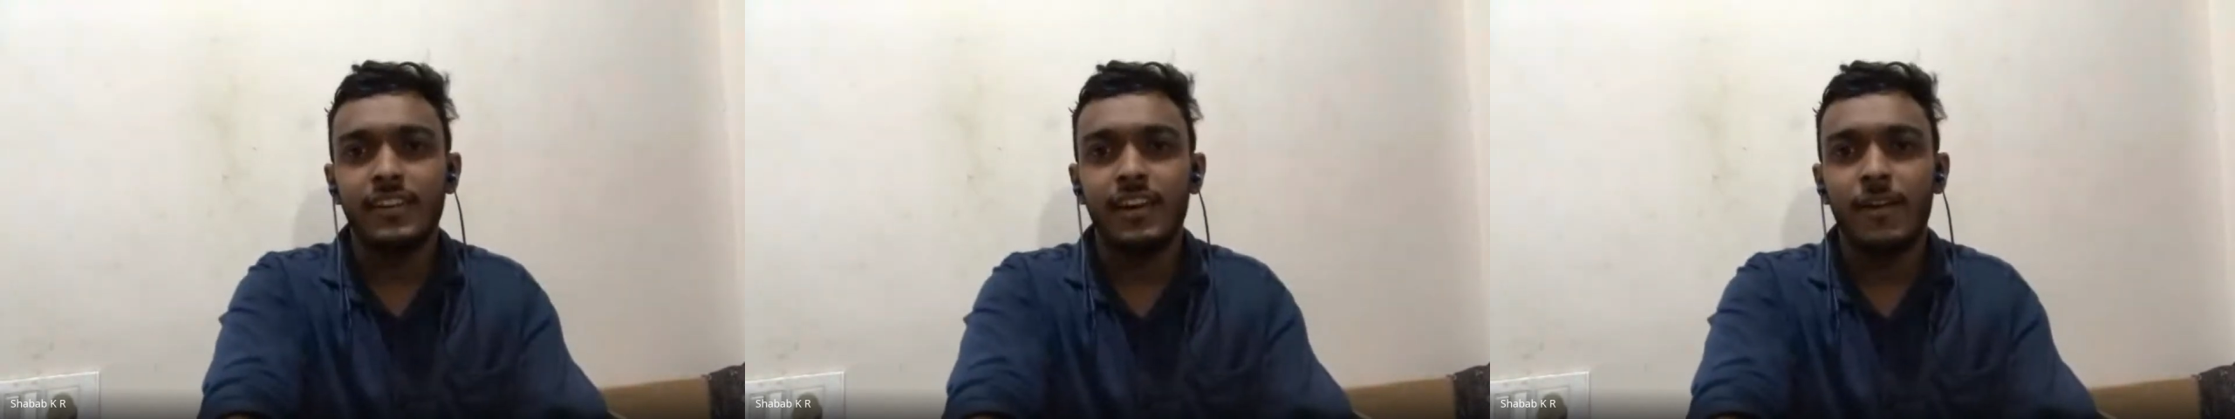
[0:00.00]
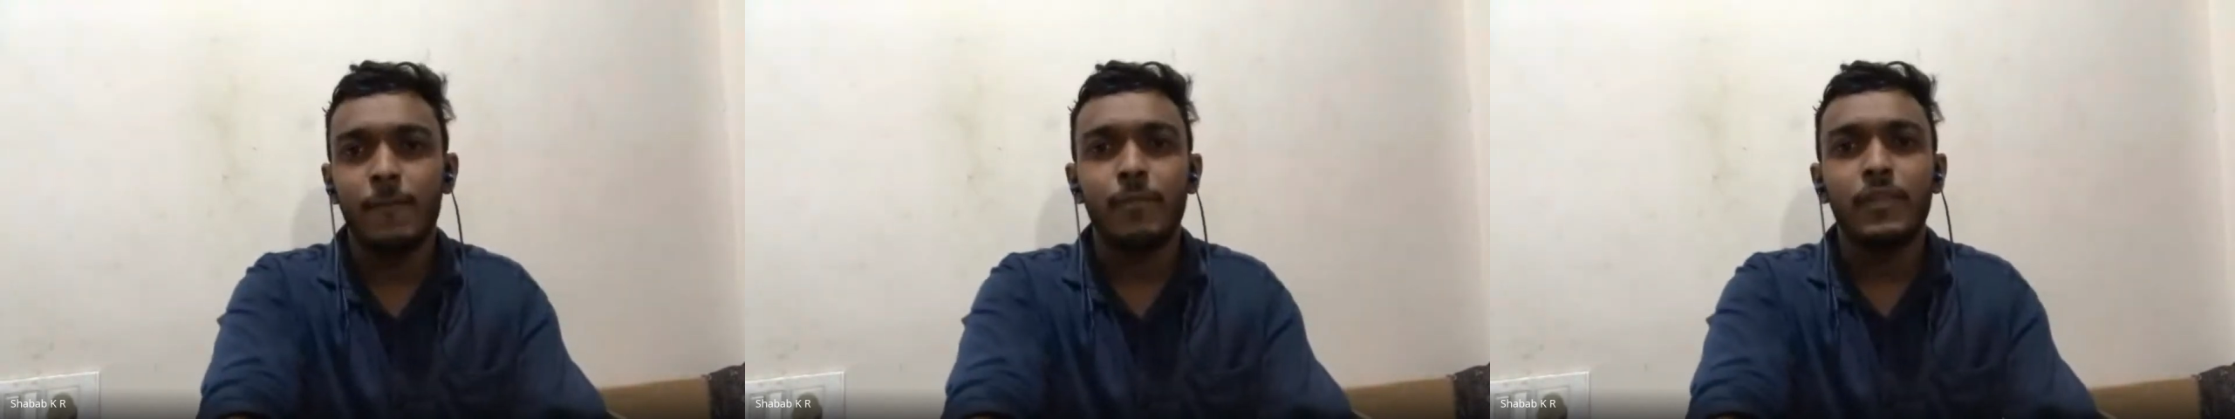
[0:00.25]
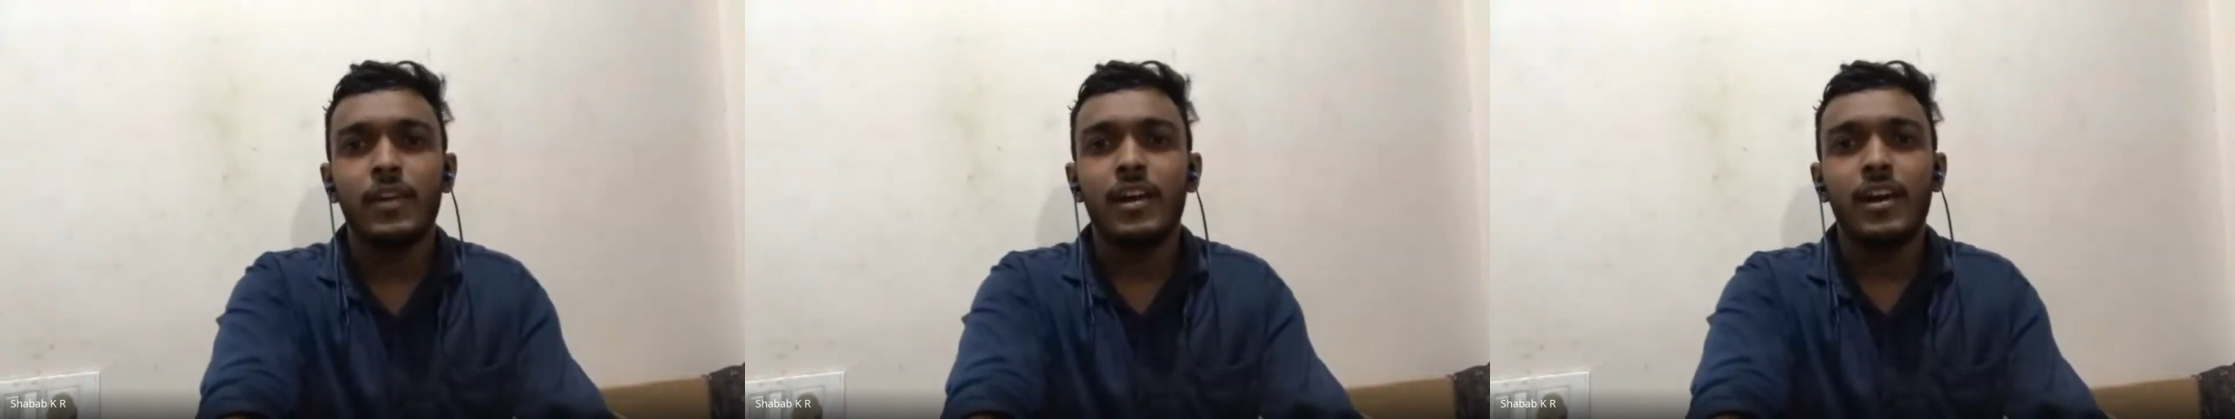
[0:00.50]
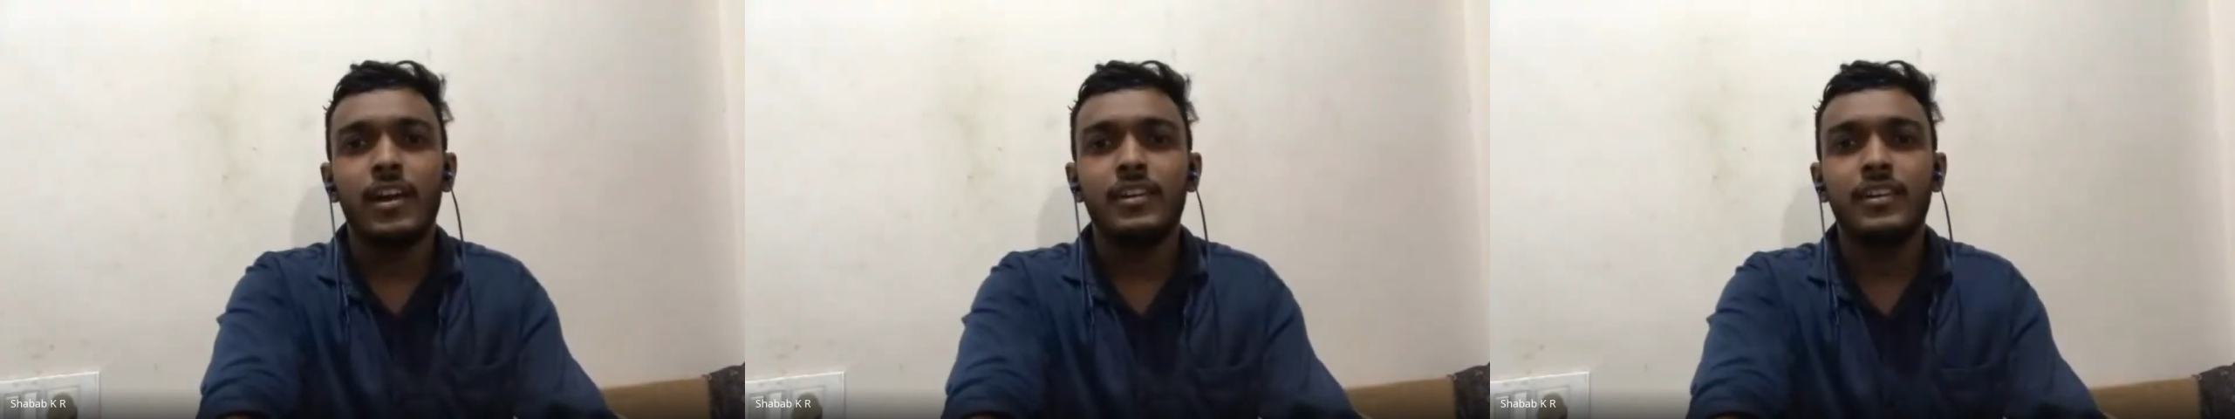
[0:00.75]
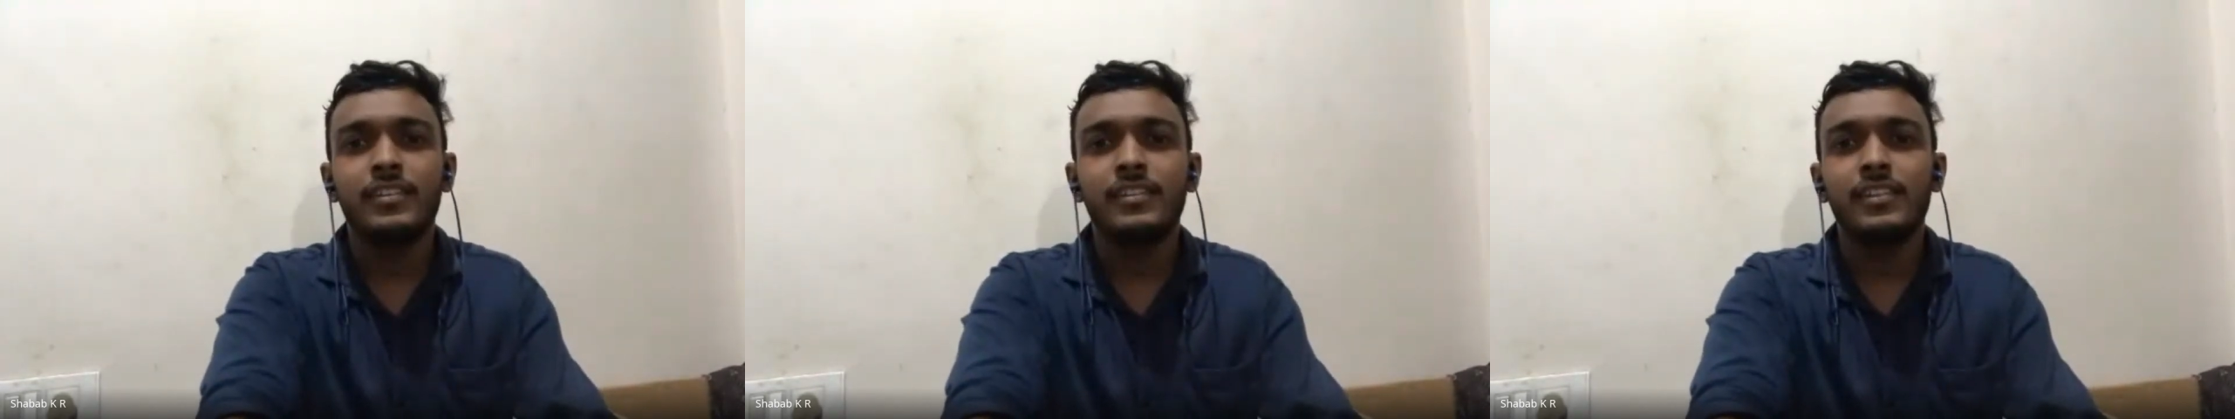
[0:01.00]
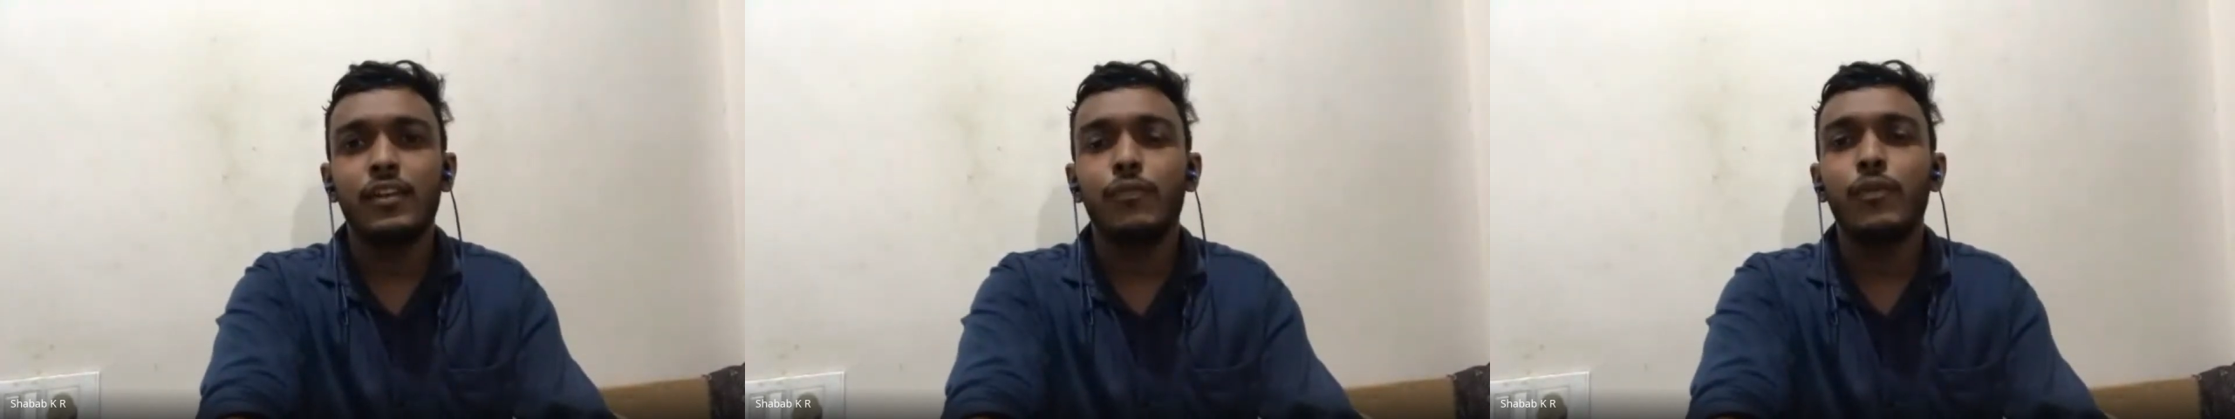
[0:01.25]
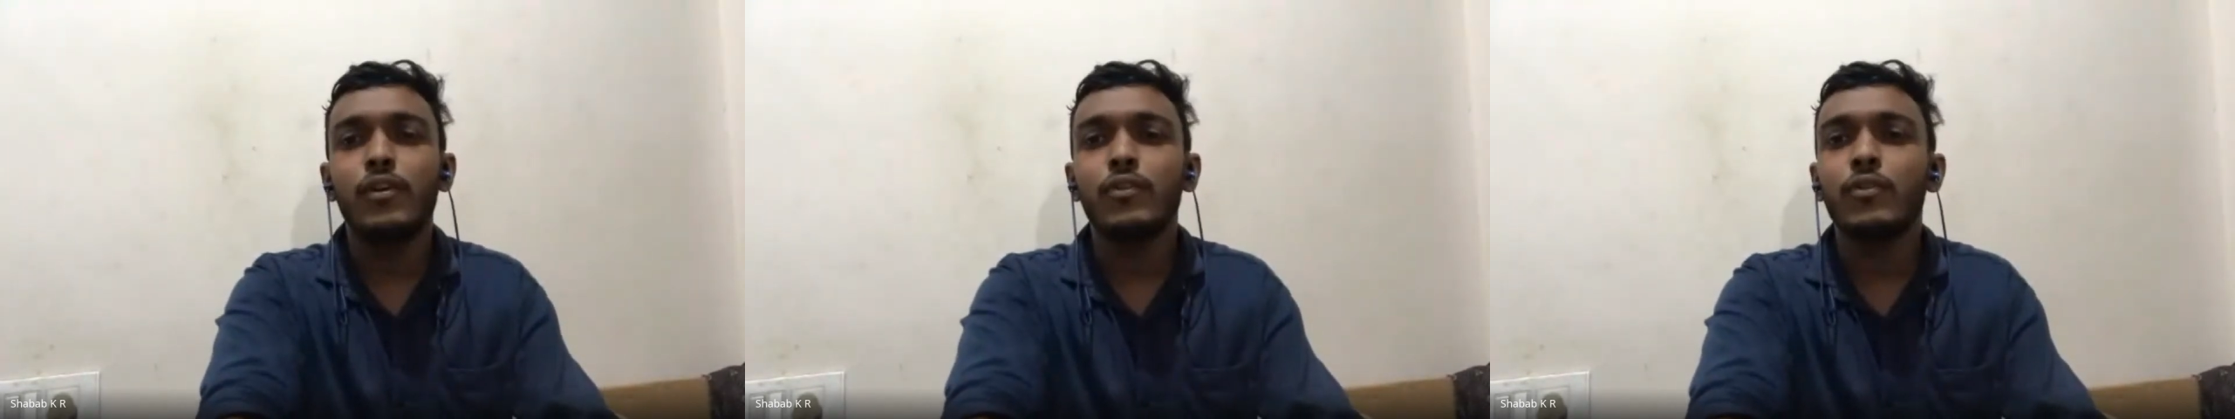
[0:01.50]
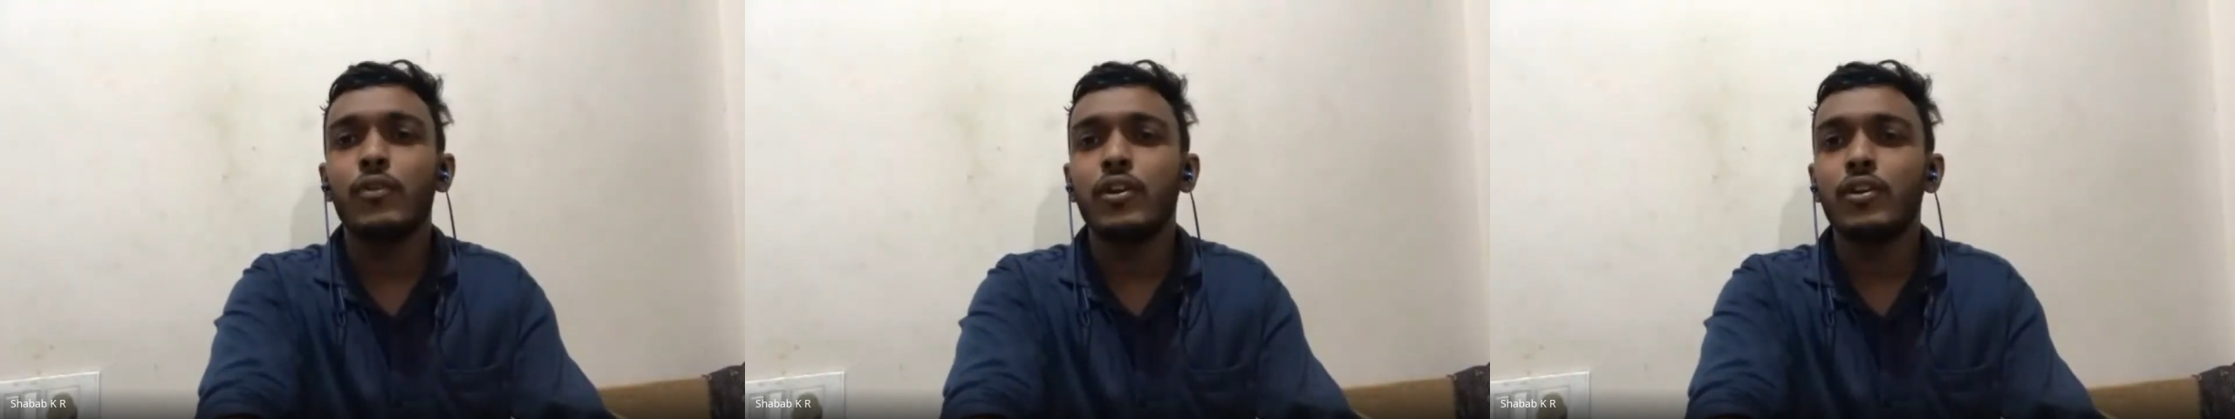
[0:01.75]
Yeah, it is if you are
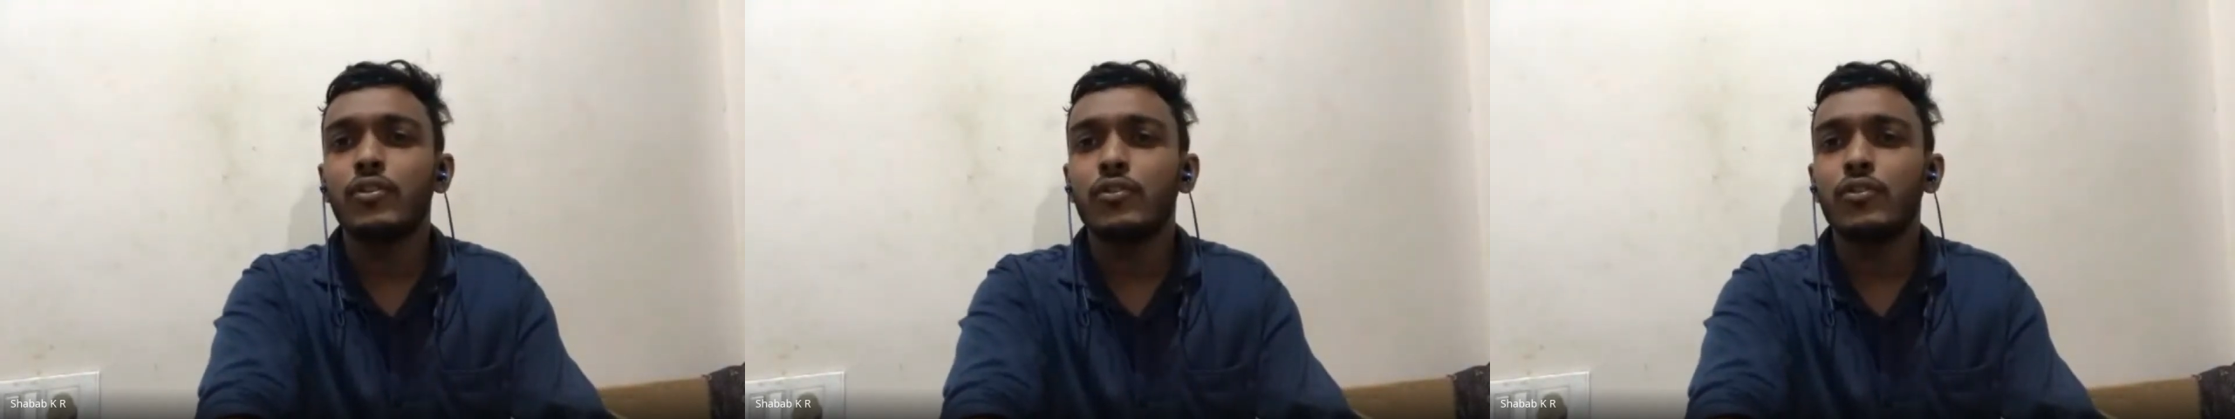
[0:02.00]
going